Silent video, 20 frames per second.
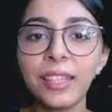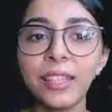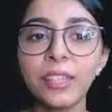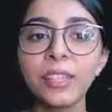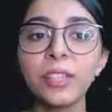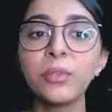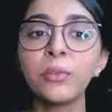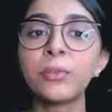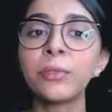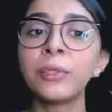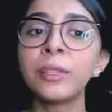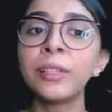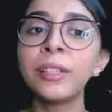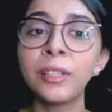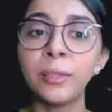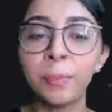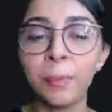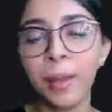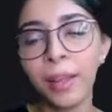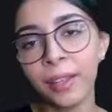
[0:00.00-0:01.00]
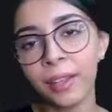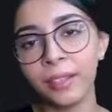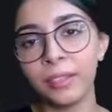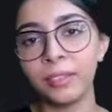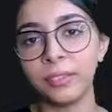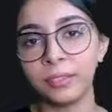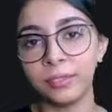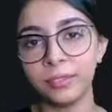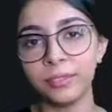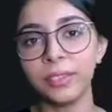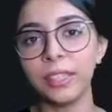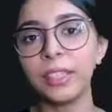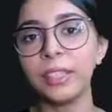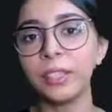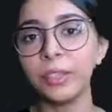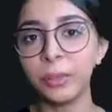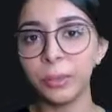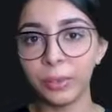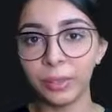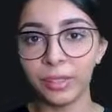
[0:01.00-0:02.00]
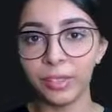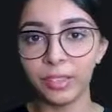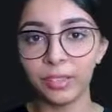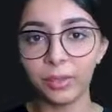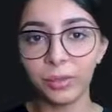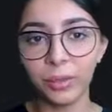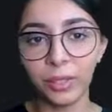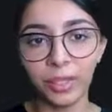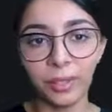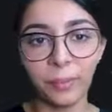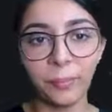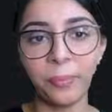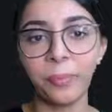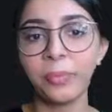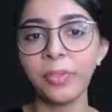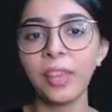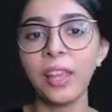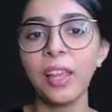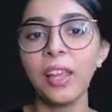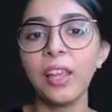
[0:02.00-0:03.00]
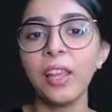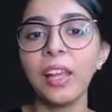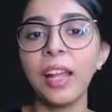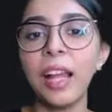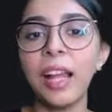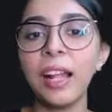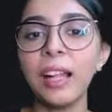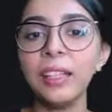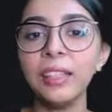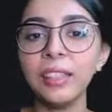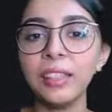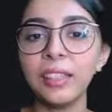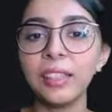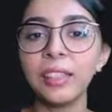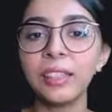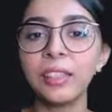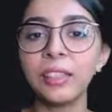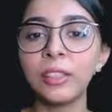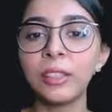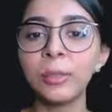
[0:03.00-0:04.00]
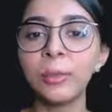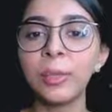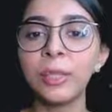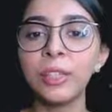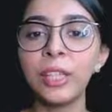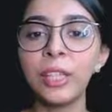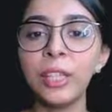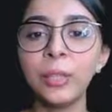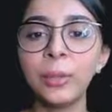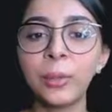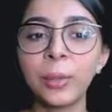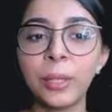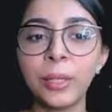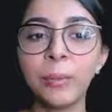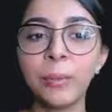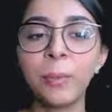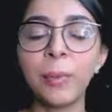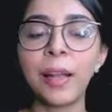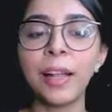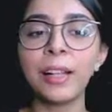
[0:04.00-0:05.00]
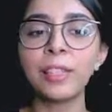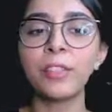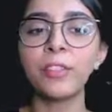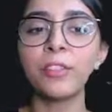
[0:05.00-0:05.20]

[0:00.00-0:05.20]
is the worst packer in the world. Okay, And when he looked at the piles